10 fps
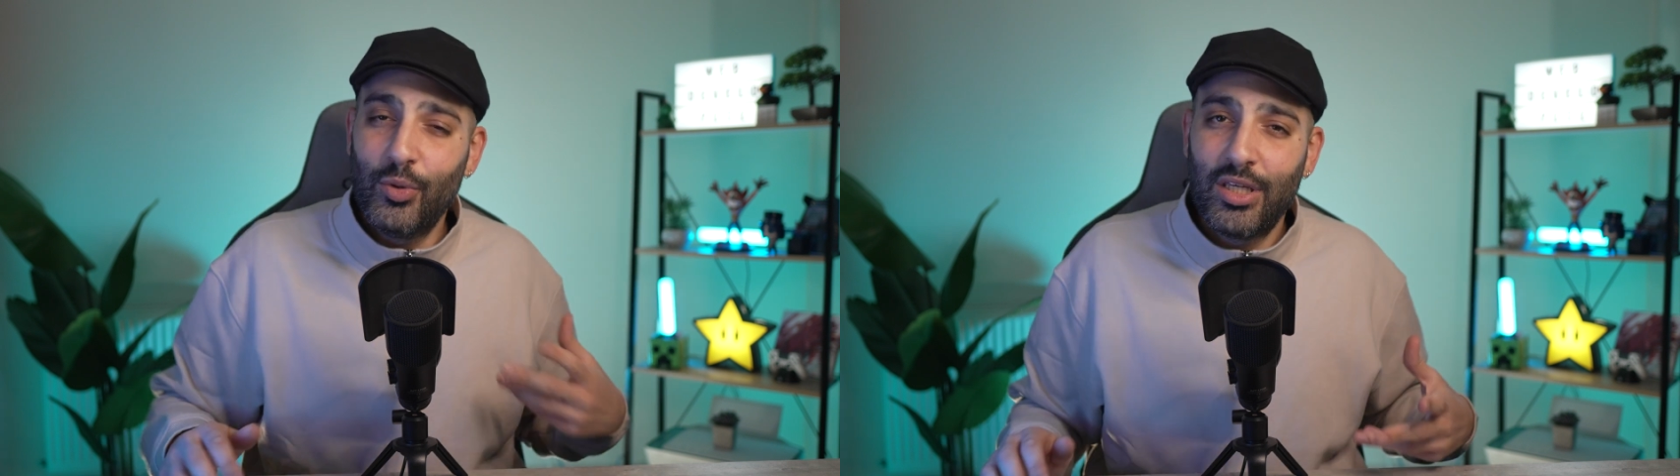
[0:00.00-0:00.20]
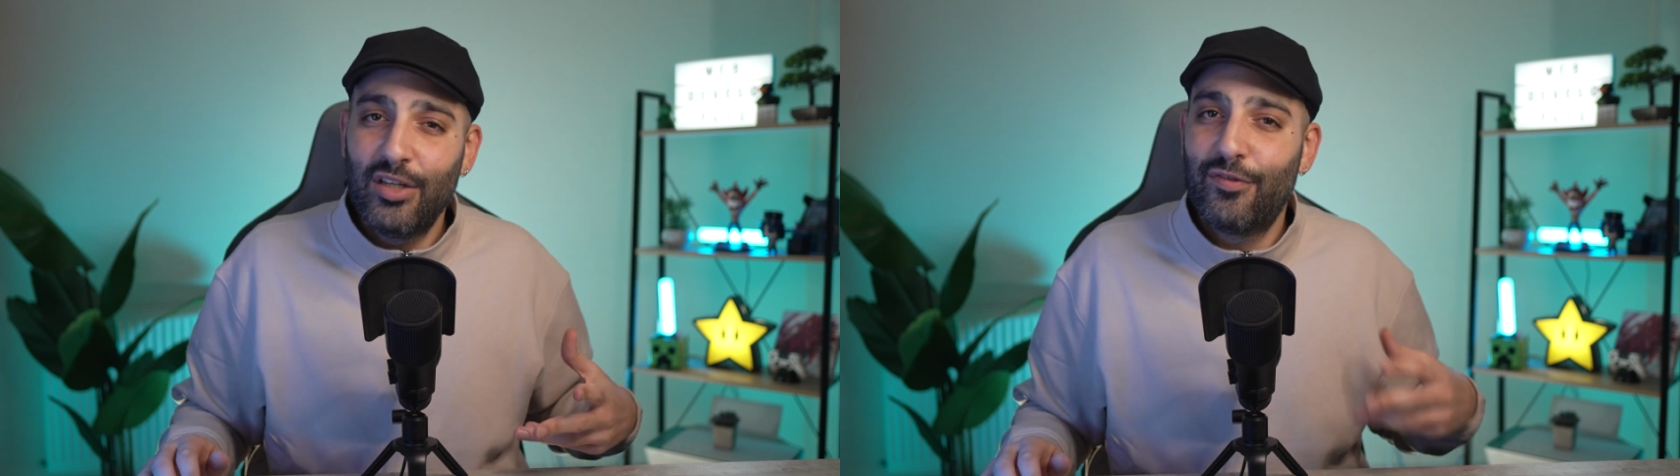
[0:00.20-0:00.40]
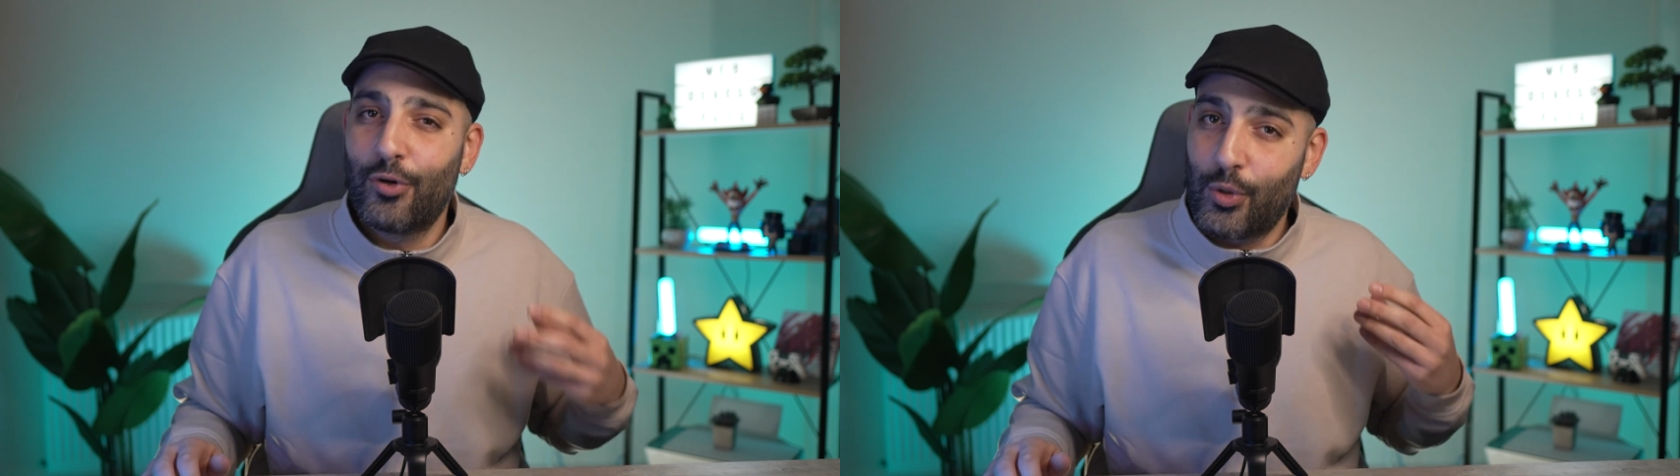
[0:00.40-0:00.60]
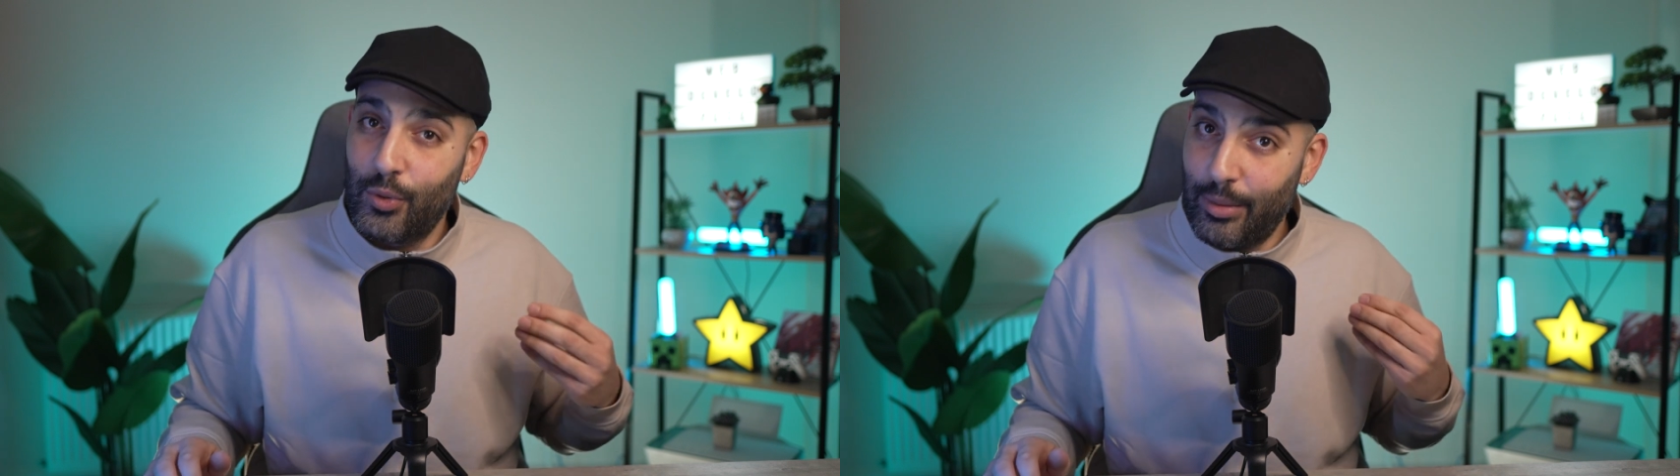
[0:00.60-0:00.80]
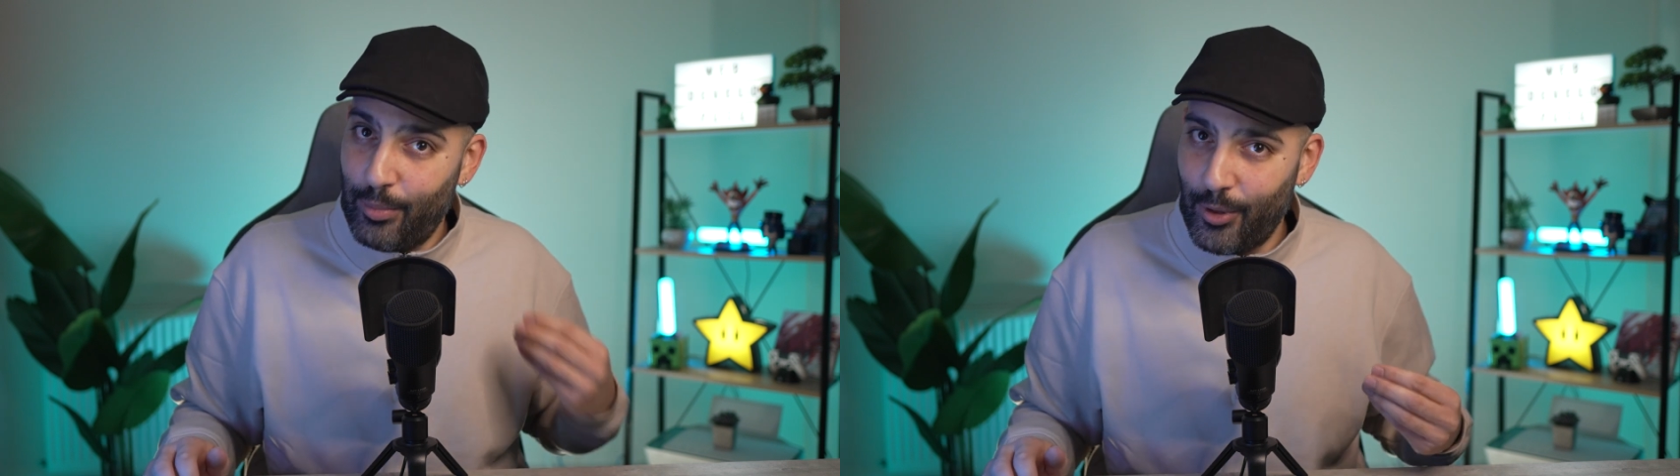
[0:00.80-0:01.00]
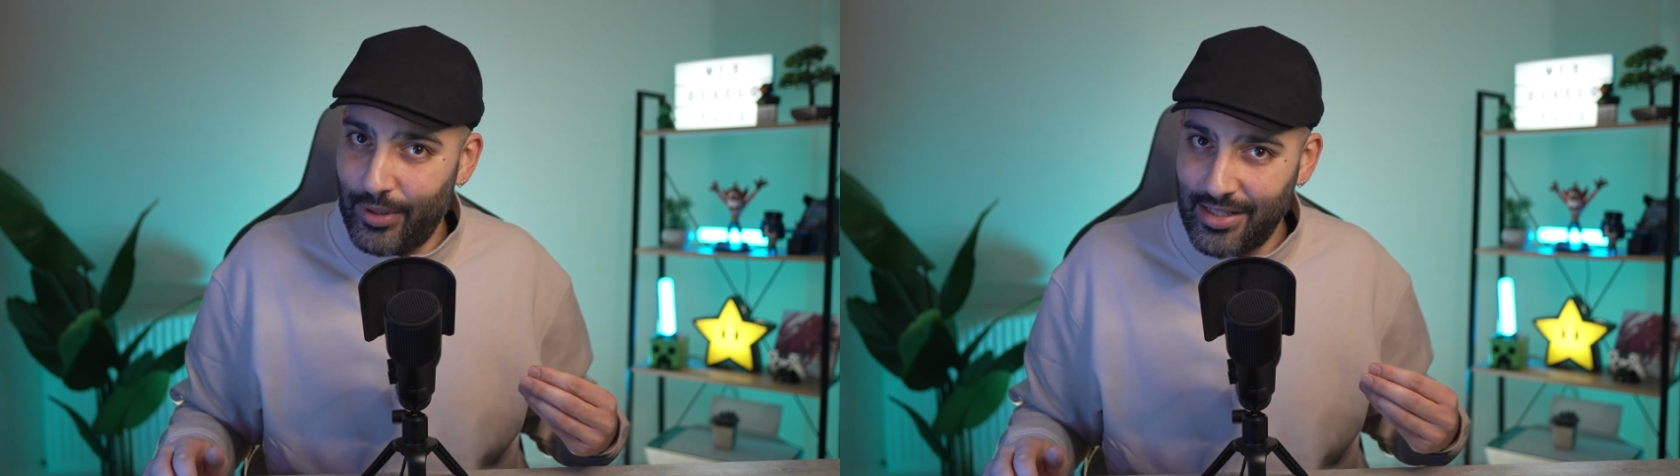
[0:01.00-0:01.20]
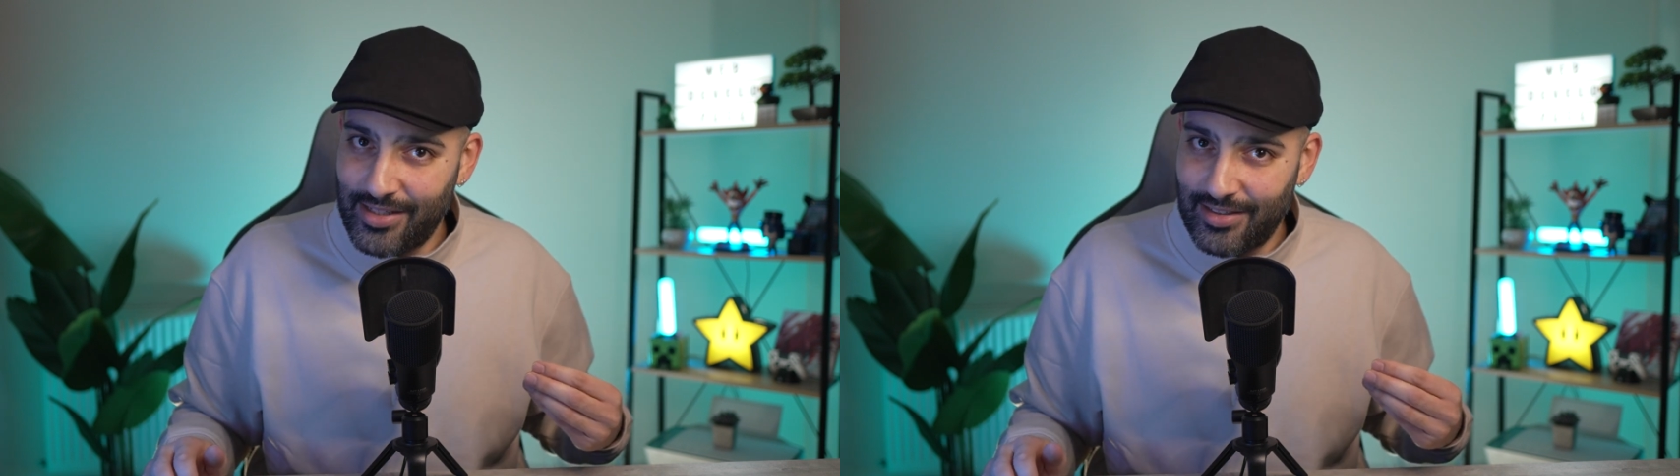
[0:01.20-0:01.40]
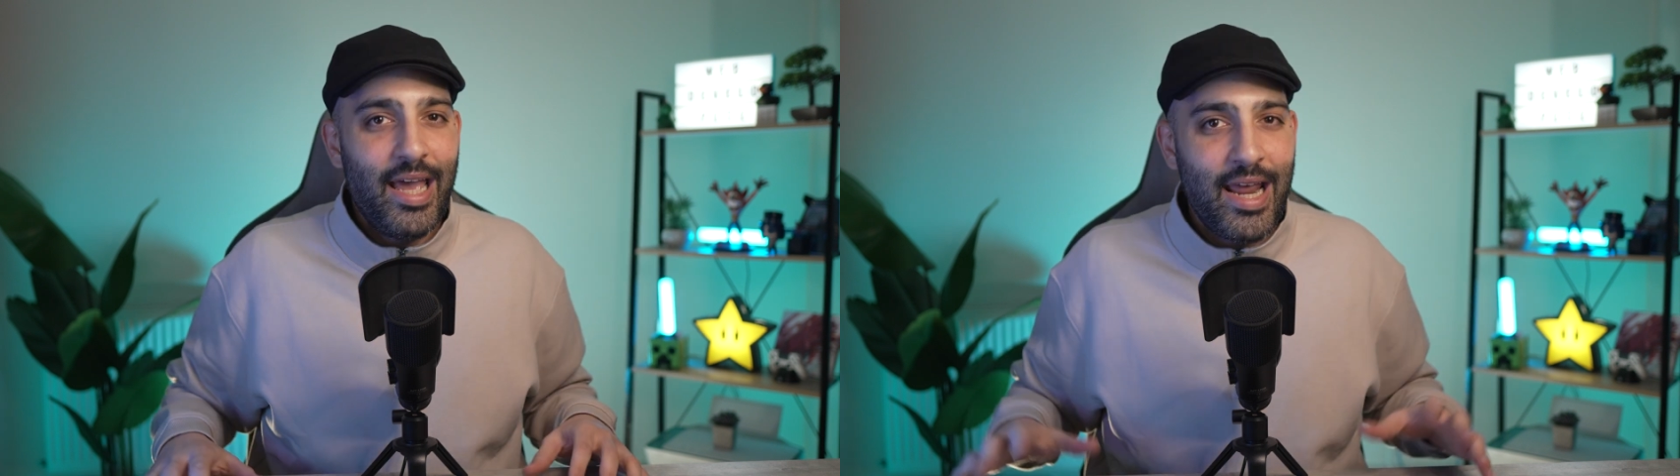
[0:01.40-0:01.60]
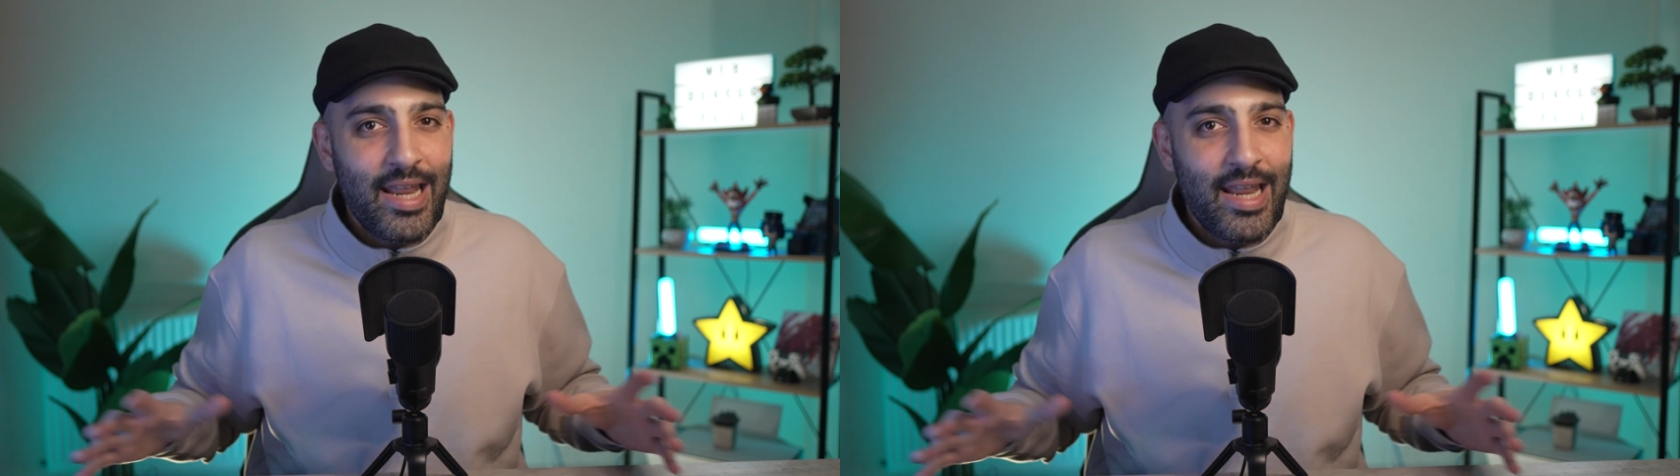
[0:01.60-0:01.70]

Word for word: looking for good employees.